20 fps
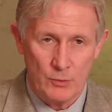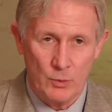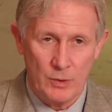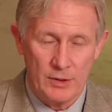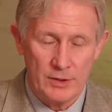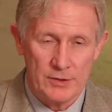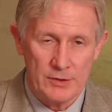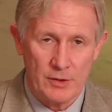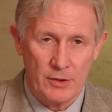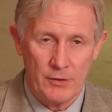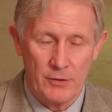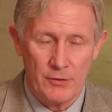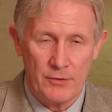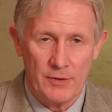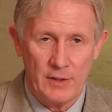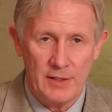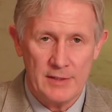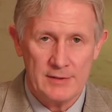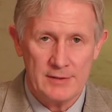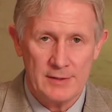One is, are there
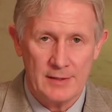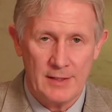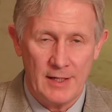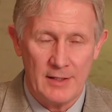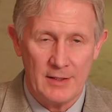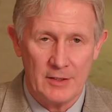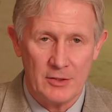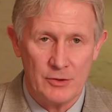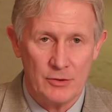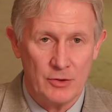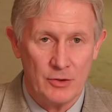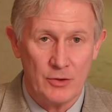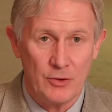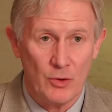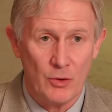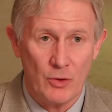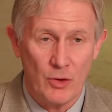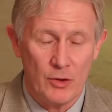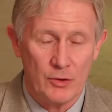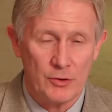things today that you can
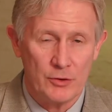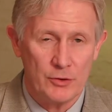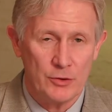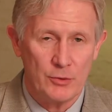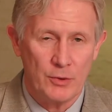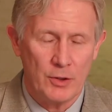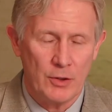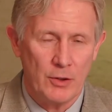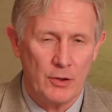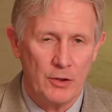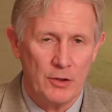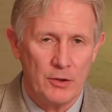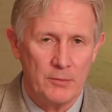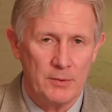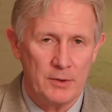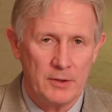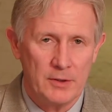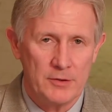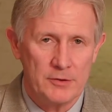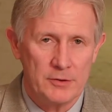no longer do at all
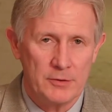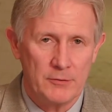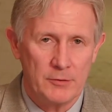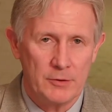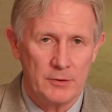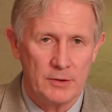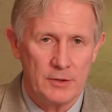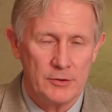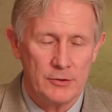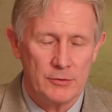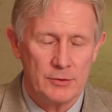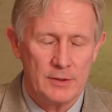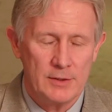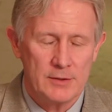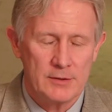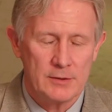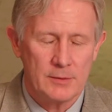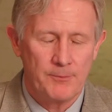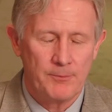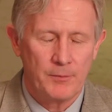because of your
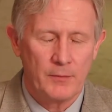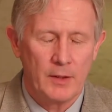injuries?